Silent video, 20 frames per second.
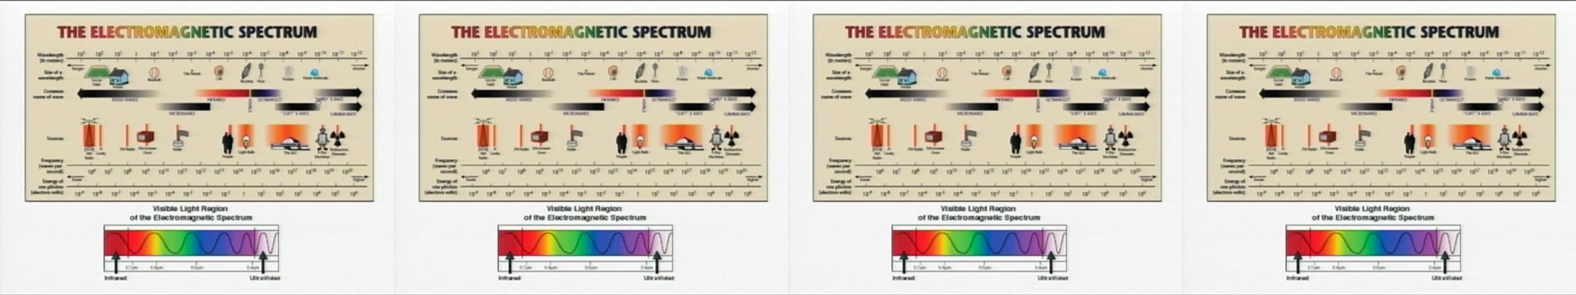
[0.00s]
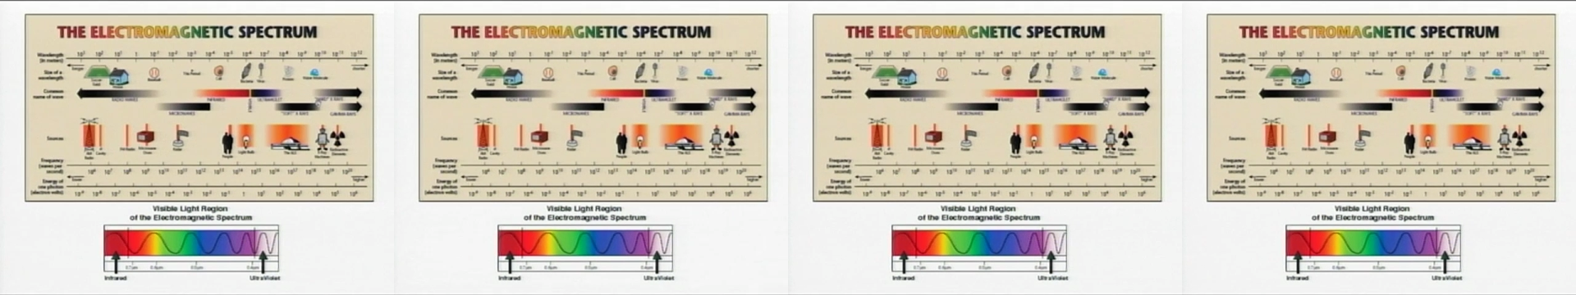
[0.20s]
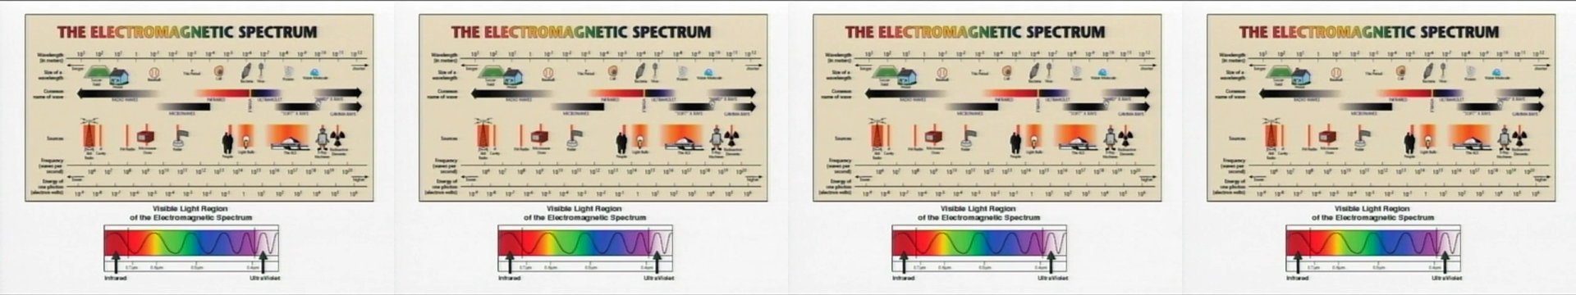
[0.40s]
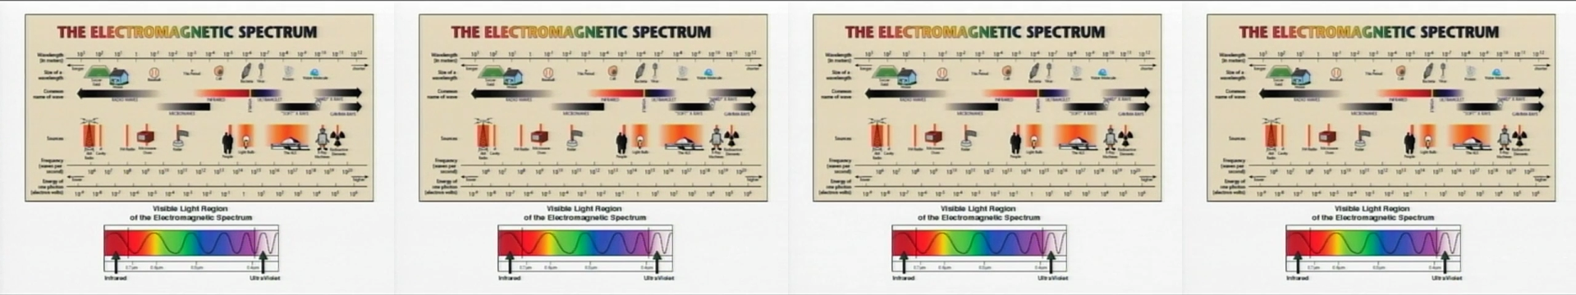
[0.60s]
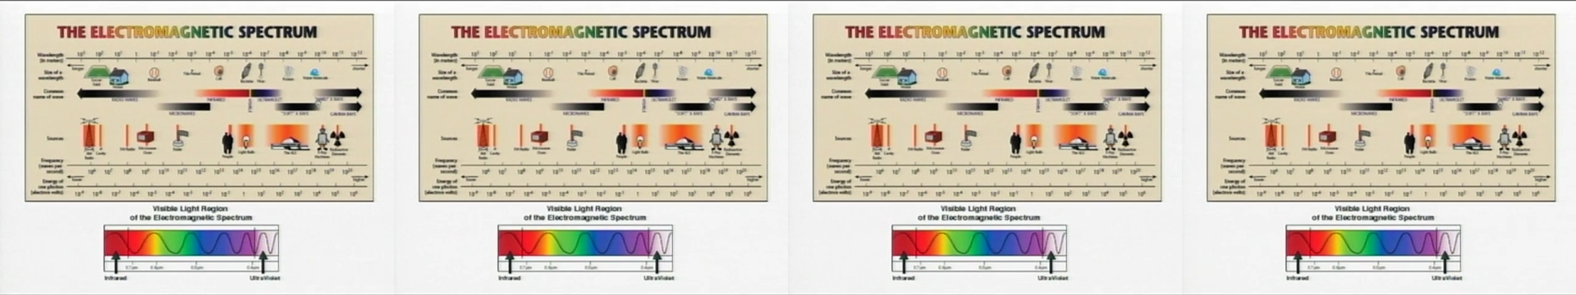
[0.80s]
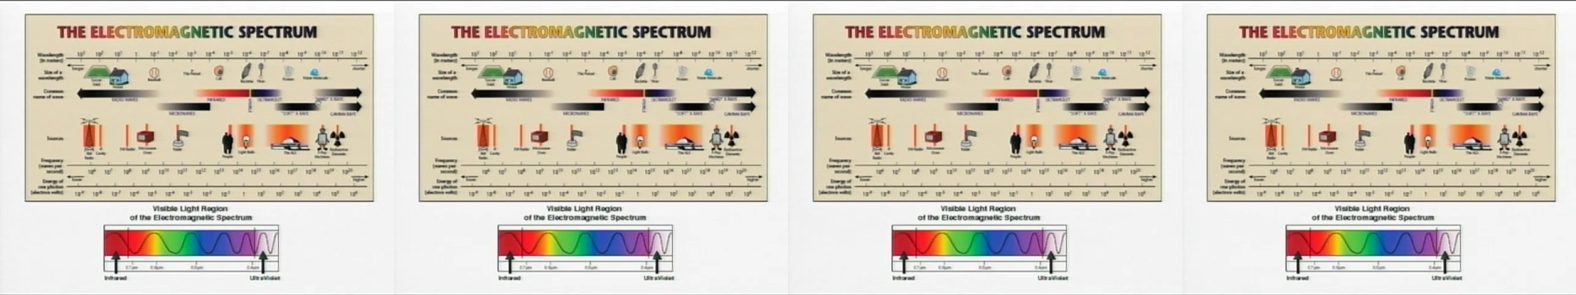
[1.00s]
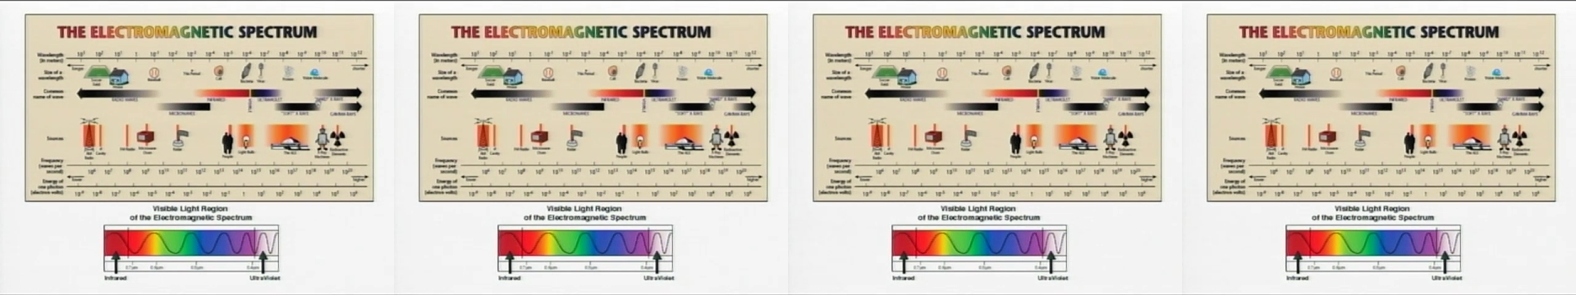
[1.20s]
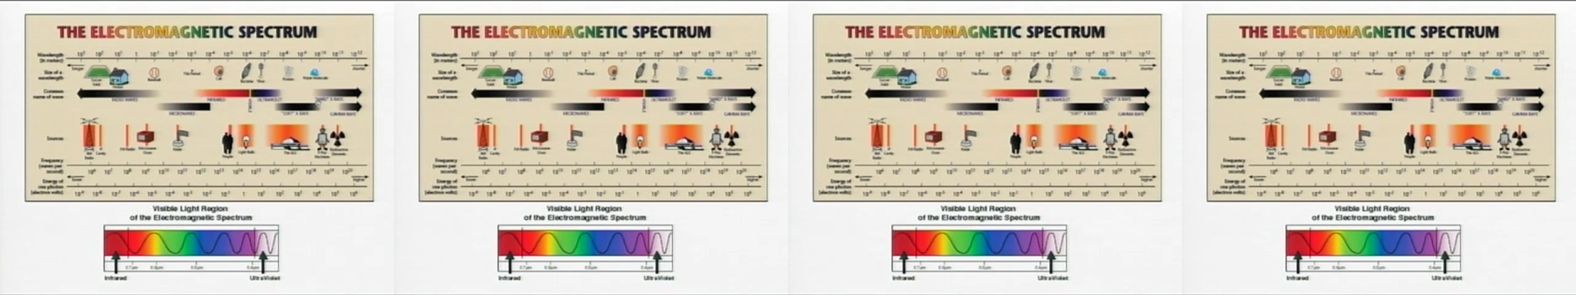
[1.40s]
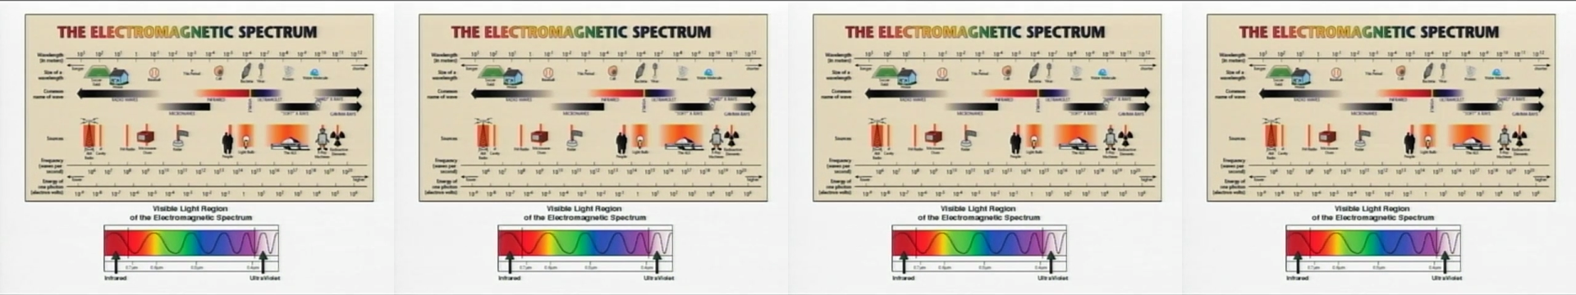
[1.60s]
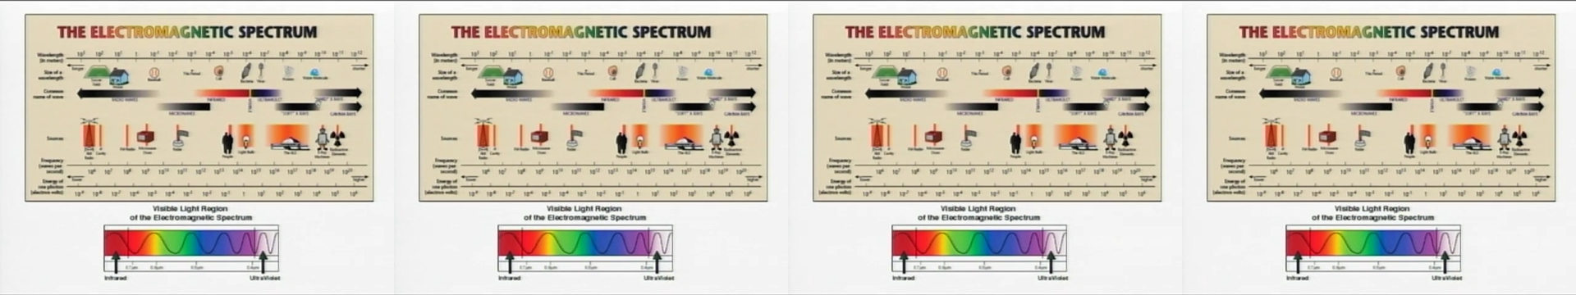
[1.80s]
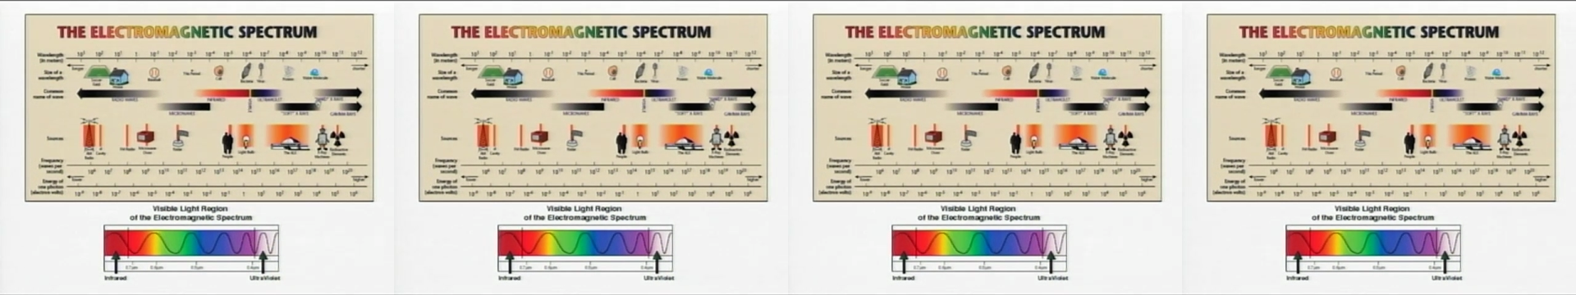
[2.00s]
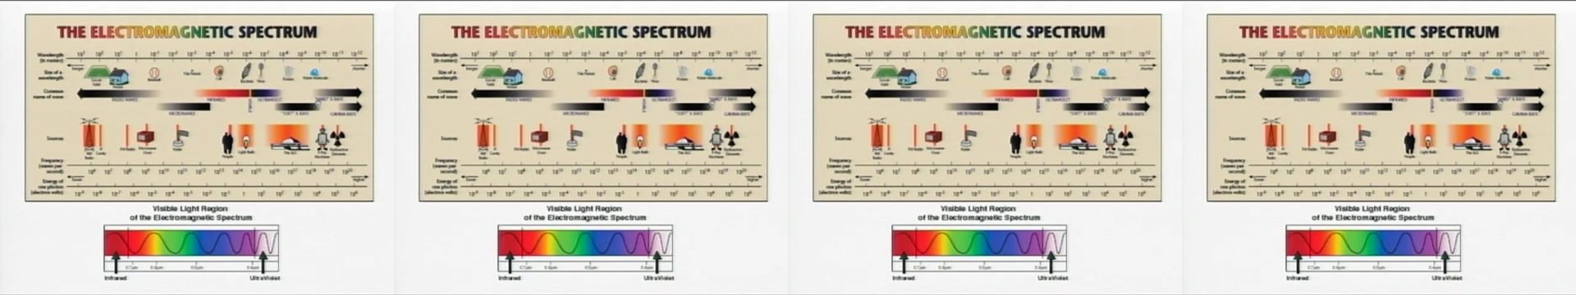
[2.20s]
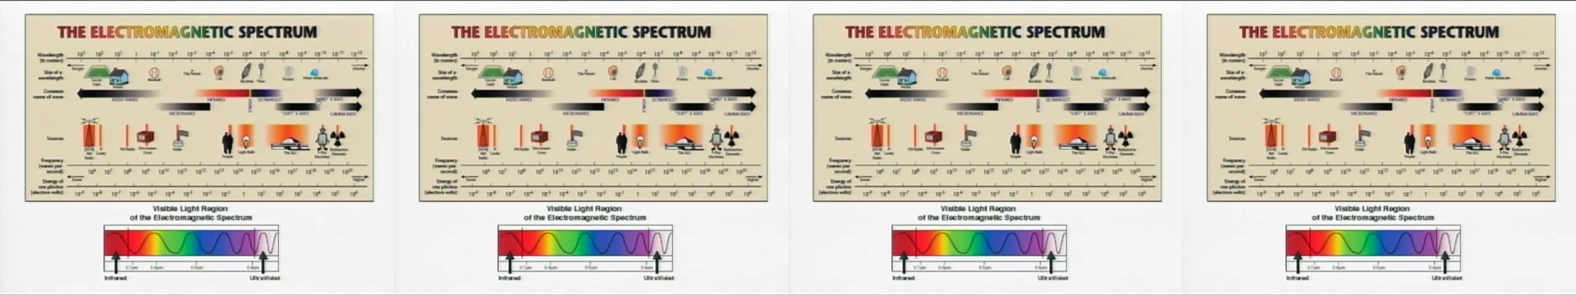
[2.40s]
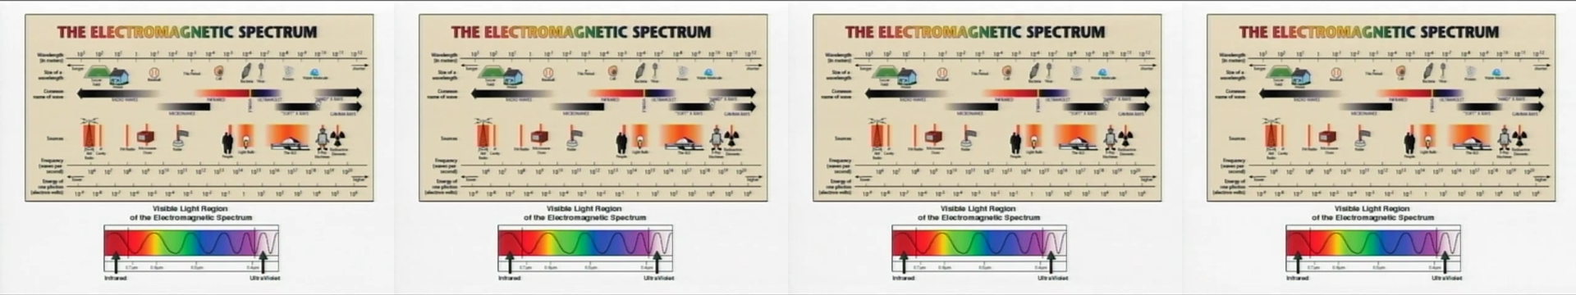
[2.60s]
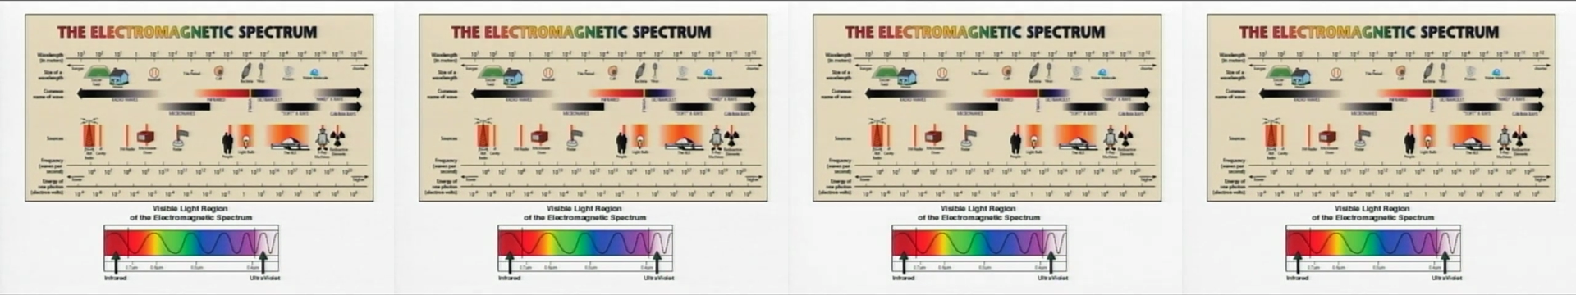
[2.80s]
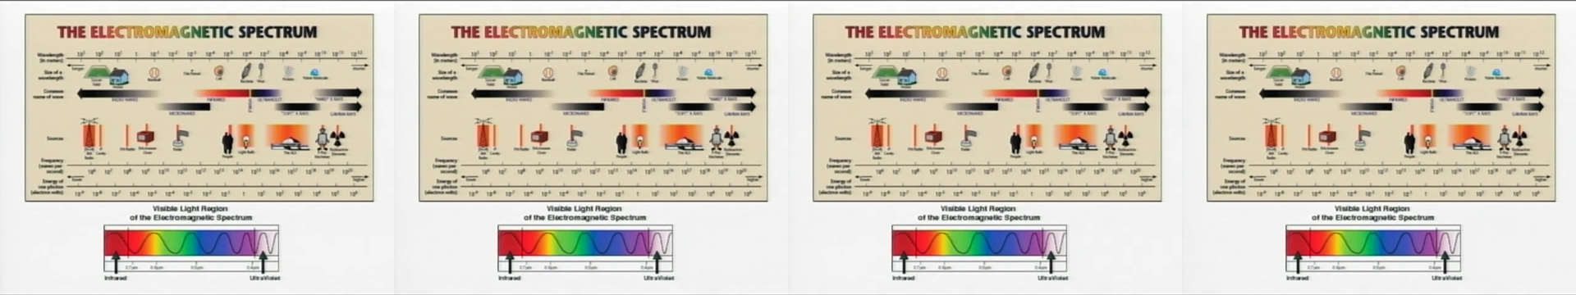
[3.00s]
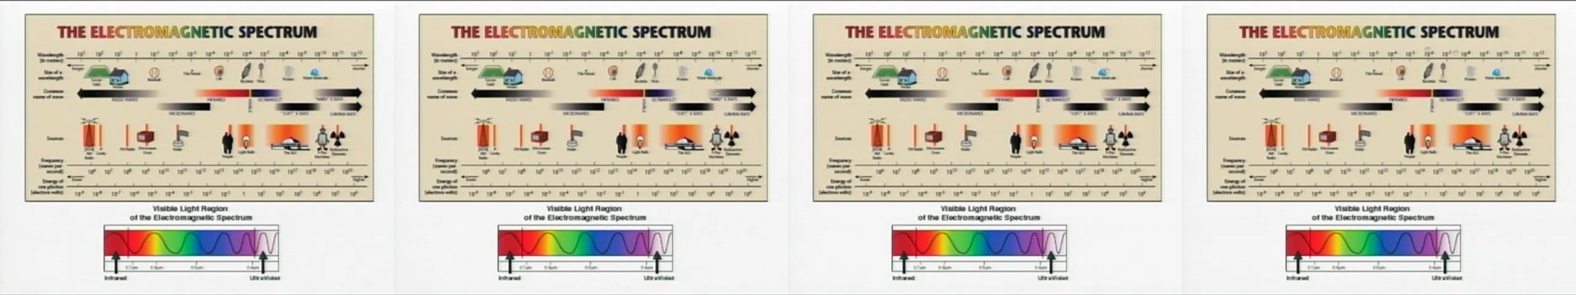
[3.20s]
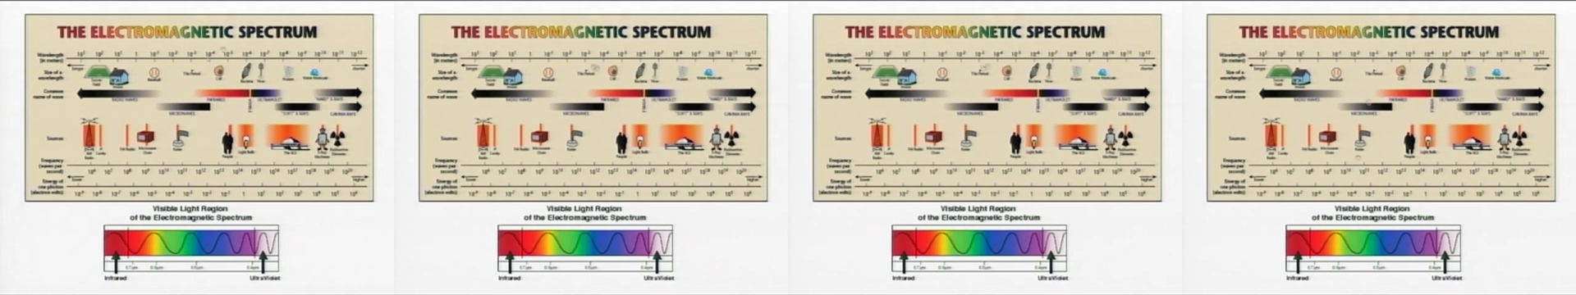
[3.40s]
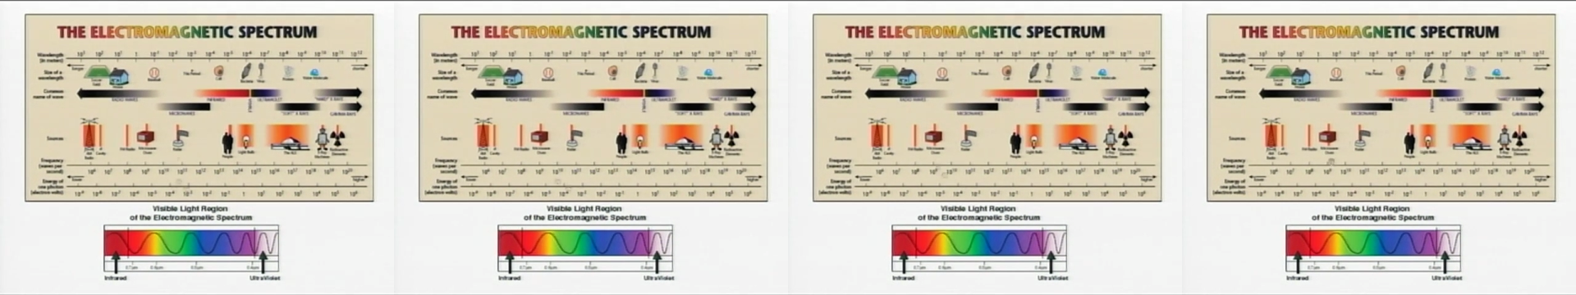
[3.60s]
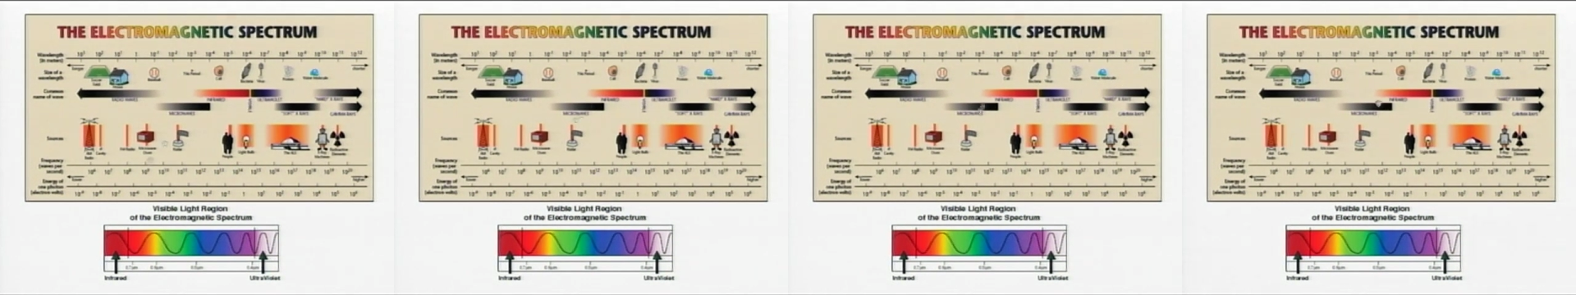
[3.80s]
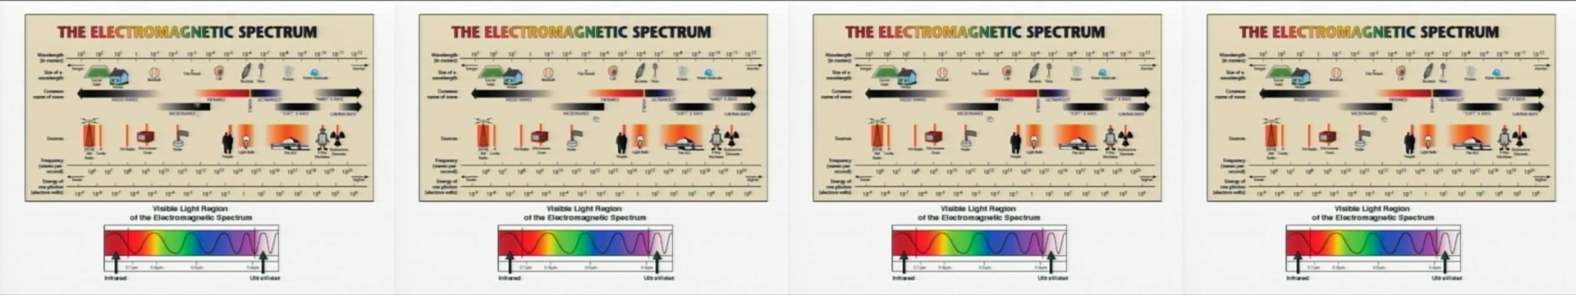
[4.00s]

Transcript: Nobody's mouth can be seen.